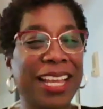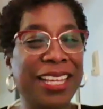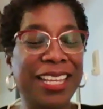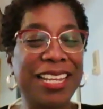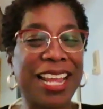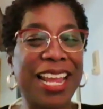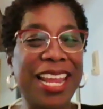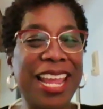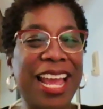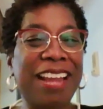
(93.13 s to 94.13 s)
Again,
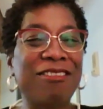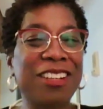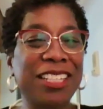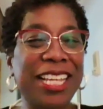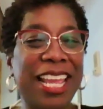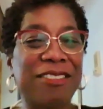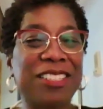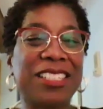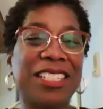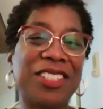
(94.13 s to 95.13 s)
I really have
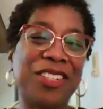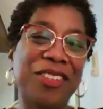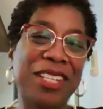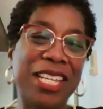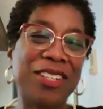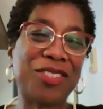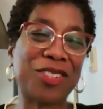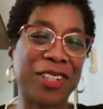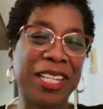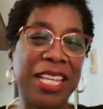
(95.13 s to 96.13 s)
such a unique
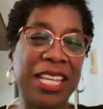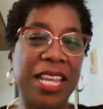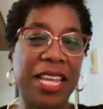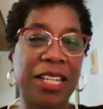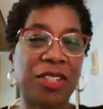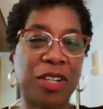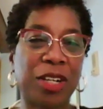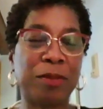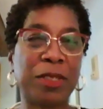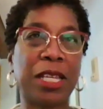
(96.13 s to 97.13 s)
journey in
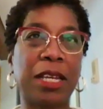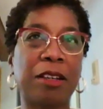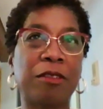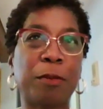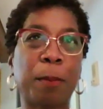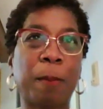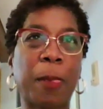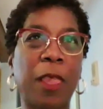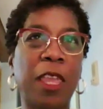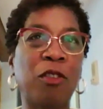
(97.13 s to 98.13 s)
terms of
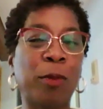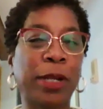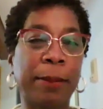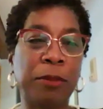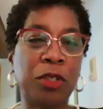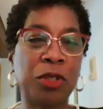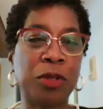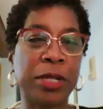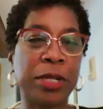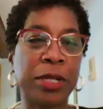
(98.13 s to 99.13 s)
even what I'm
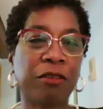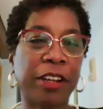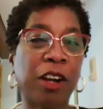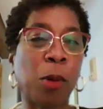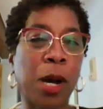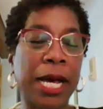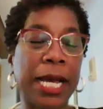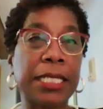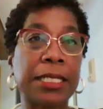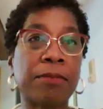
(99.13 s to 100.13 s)
doing career
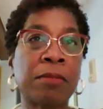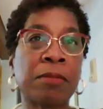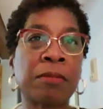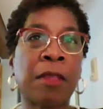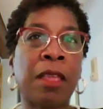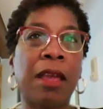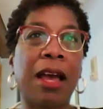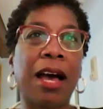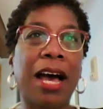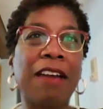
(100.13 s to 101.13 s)
wise.
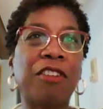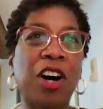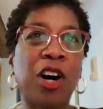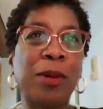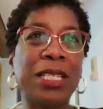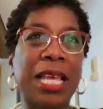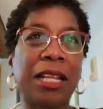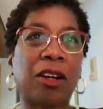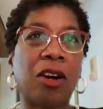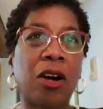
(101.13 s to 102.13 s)
I've always
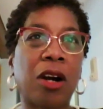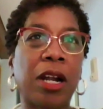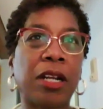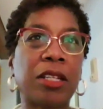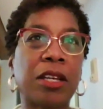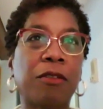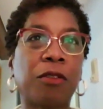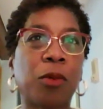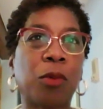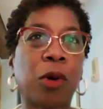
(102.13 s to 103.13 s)
had a heart
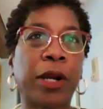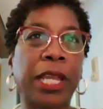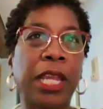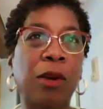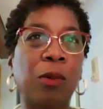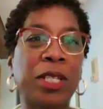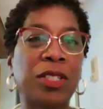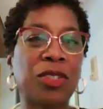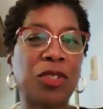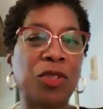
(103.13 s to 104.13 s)
for working with
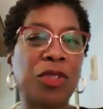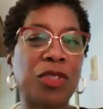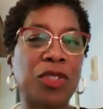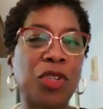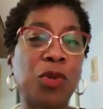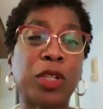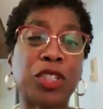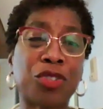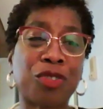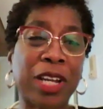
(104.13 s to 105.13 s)
students who were
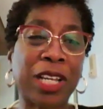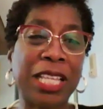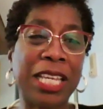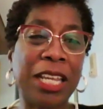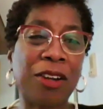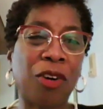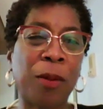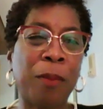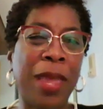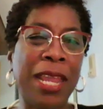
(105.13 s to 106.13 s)
struggling
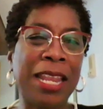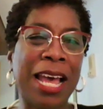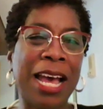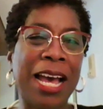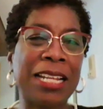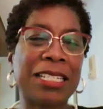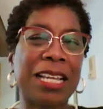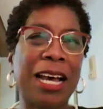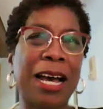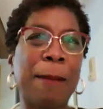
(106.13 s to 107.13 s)
or may not
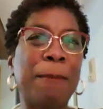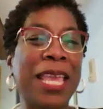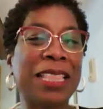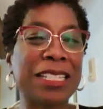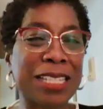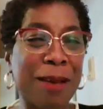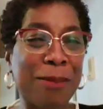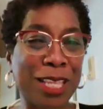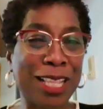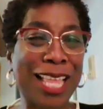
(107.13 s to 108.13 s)
be at the top
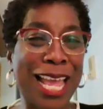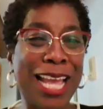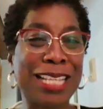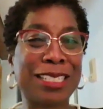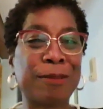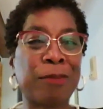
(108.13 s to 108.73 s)
of the class.